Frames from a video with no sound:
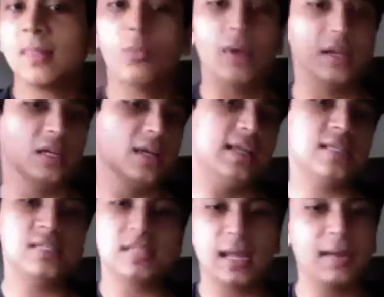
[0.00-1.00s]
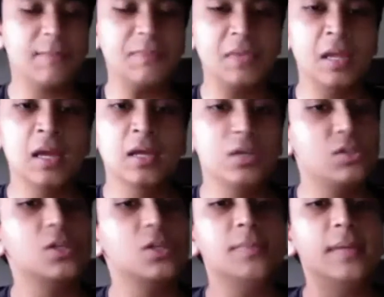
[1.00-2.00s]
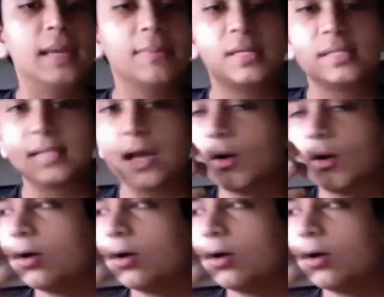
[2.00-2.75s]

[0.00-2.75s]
When you're listening, you shouldn't be able to tell,